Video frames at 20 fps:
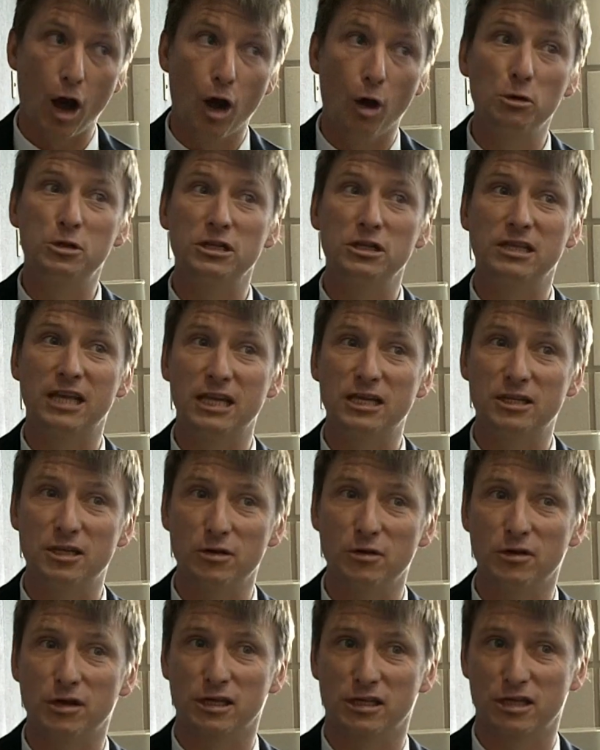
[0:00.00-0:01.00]
Oh, did they
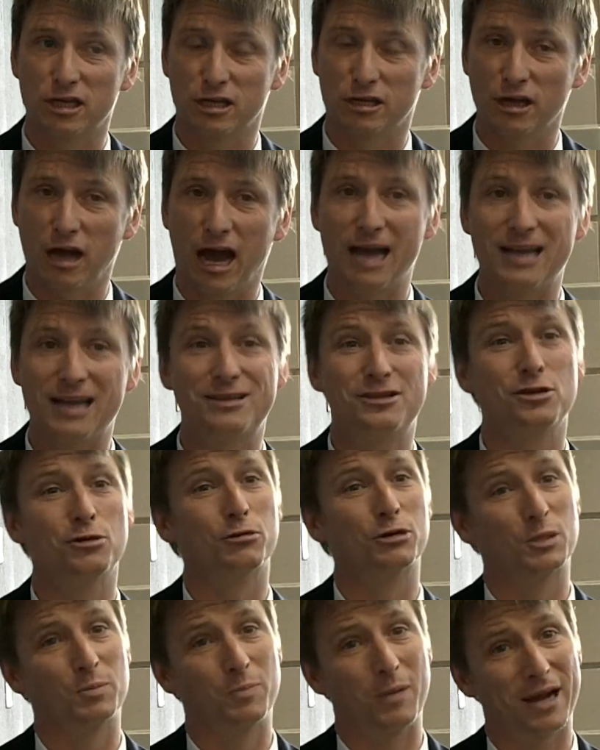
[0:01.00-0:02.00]
do the... I
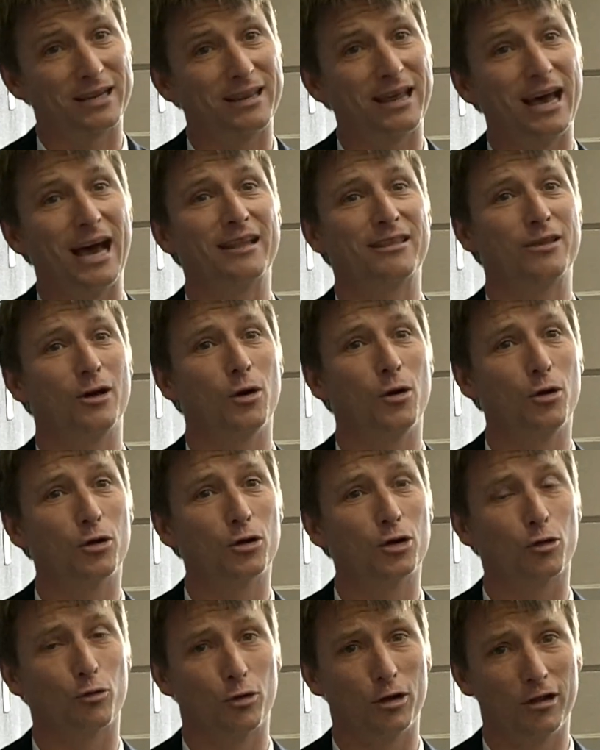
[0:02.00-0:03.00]
do respect that. The
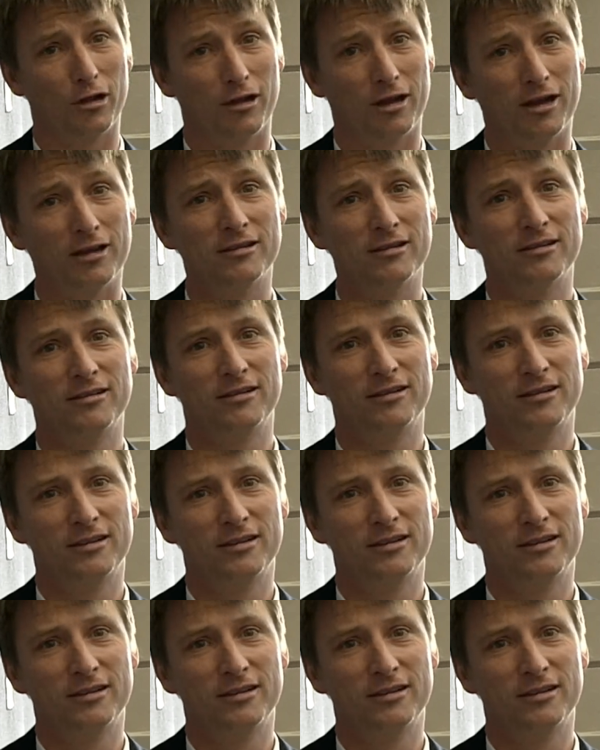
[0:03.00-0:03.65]
whole gorilla...